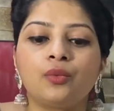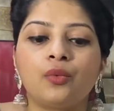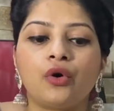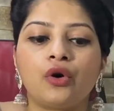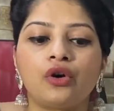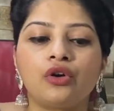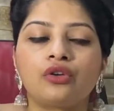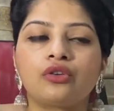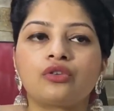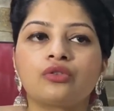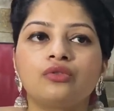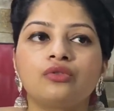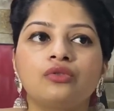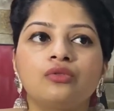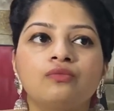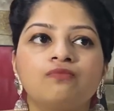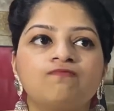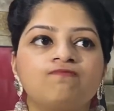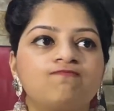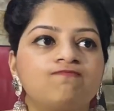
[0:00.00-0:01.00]

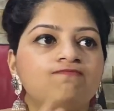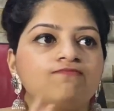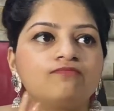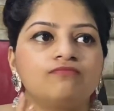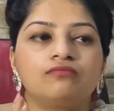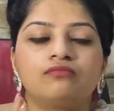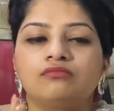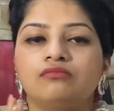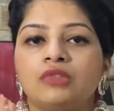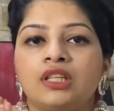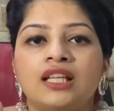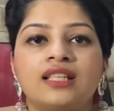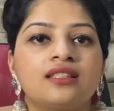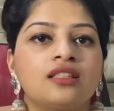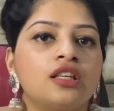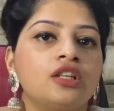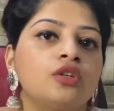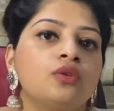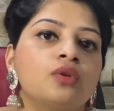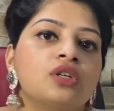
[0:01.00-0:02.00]

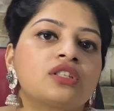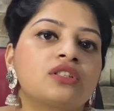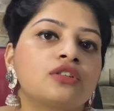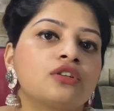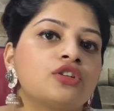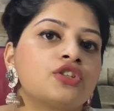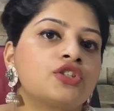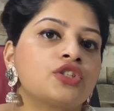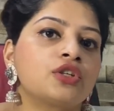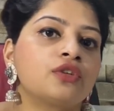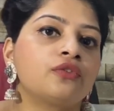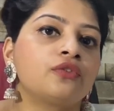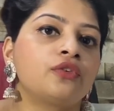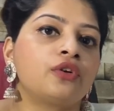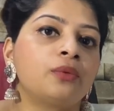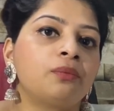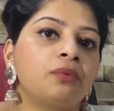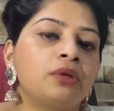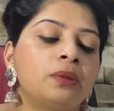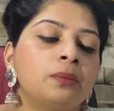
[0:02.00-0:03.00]
are searching
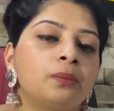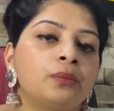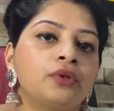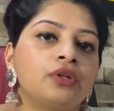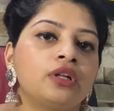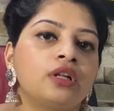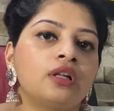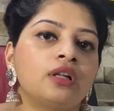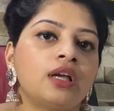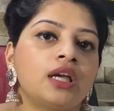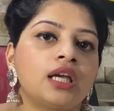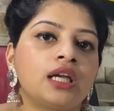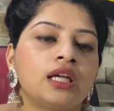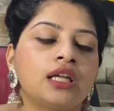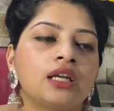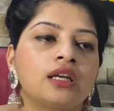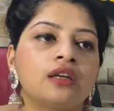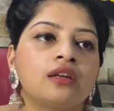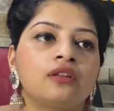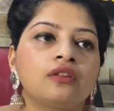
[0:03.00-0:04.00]
for people
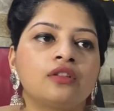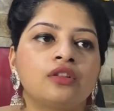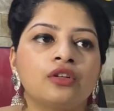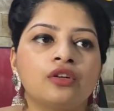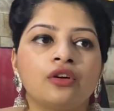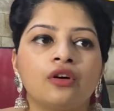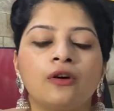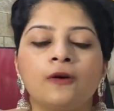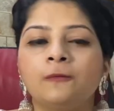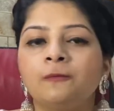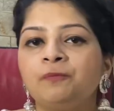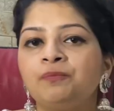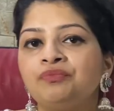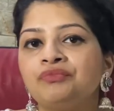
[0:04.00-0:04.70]
in the